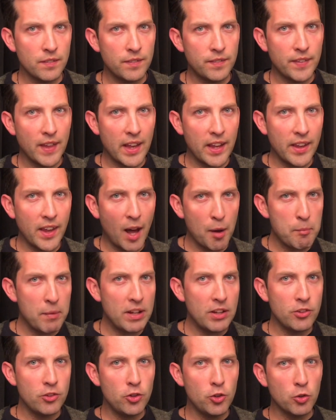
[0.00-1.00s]
then that
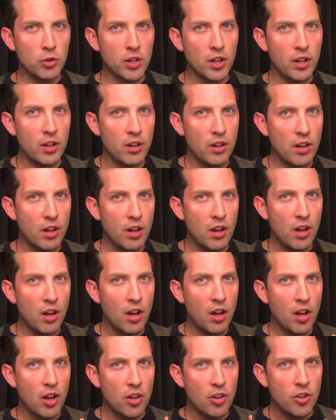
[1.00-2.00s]
means you can
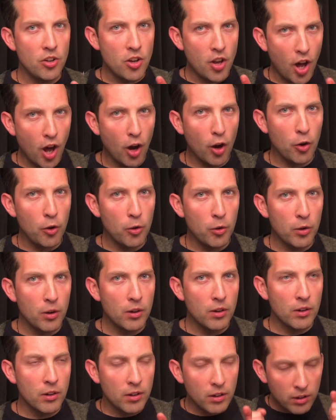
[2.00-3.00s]
know
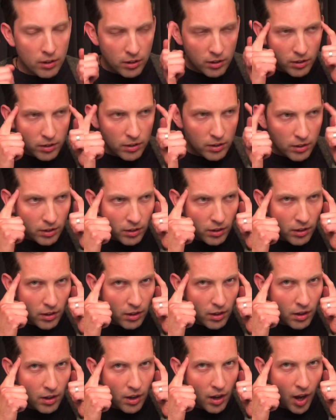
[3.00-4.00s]

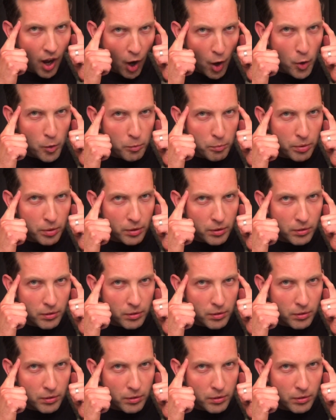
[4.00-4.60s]
hope.